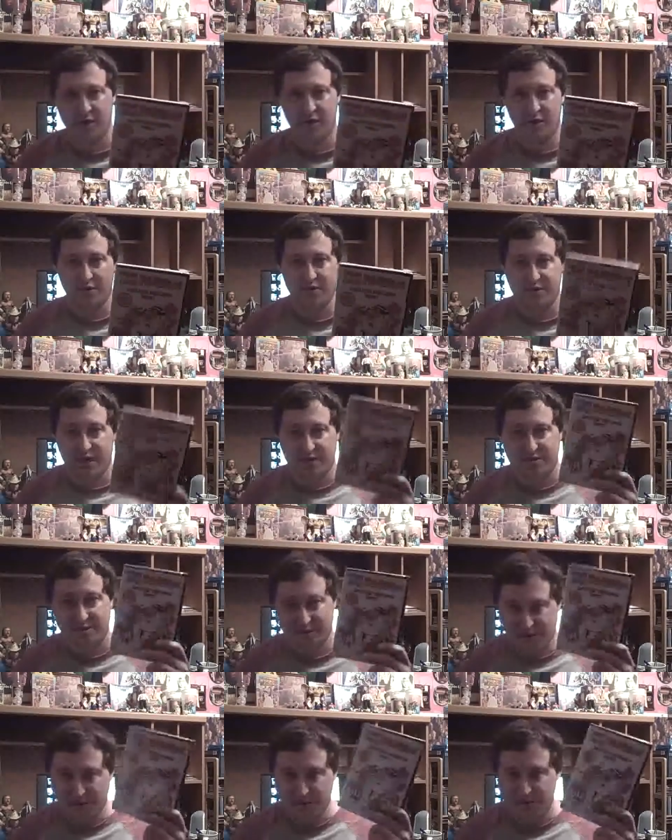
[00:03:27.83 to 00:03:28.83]
or the
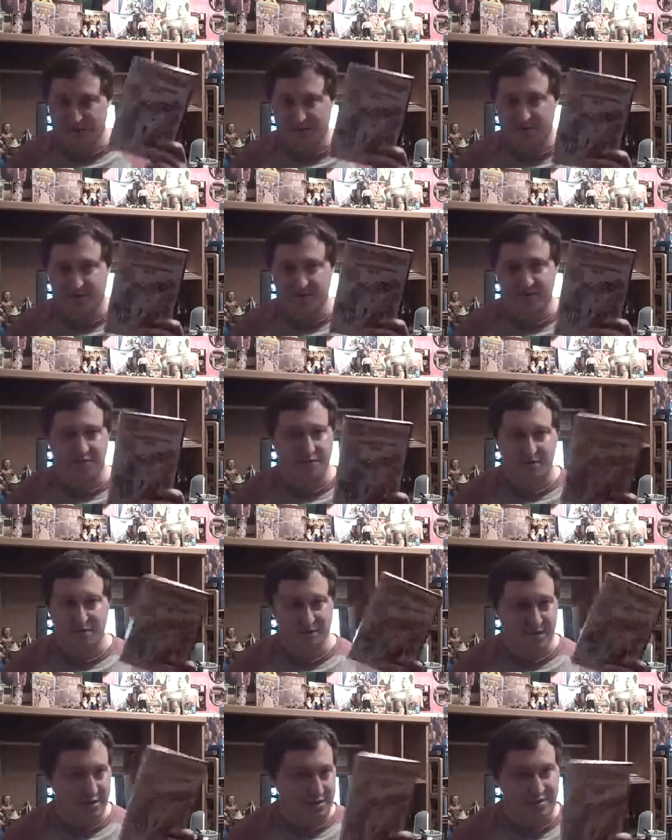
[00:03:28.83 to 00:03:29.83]
Jetsons
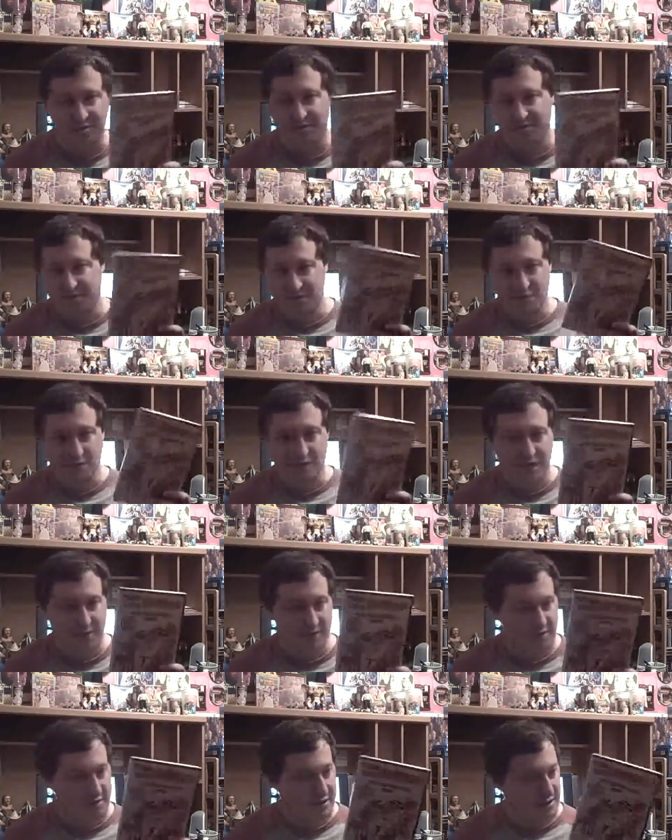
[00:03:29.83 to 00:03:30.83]
First Seasons or
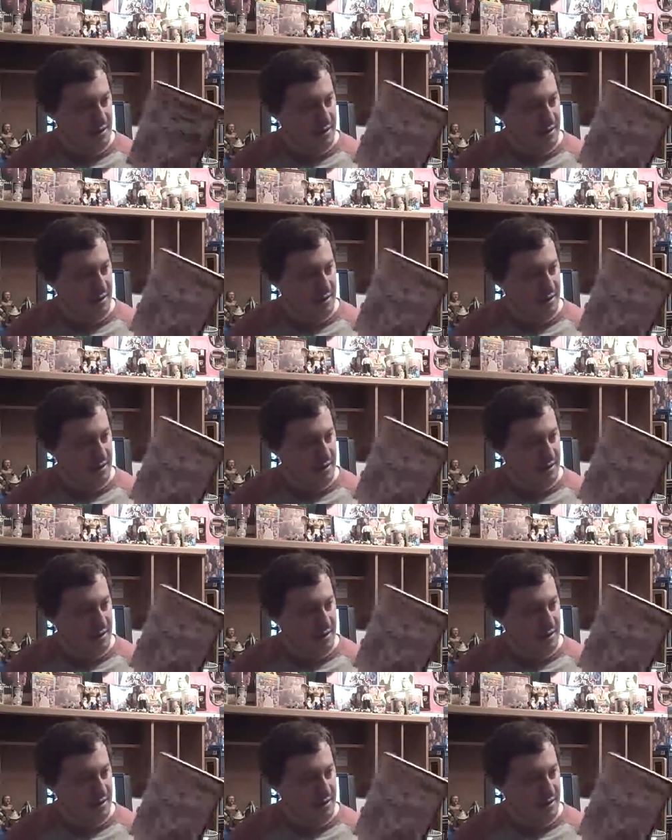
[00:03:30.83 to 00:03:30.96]
whatever,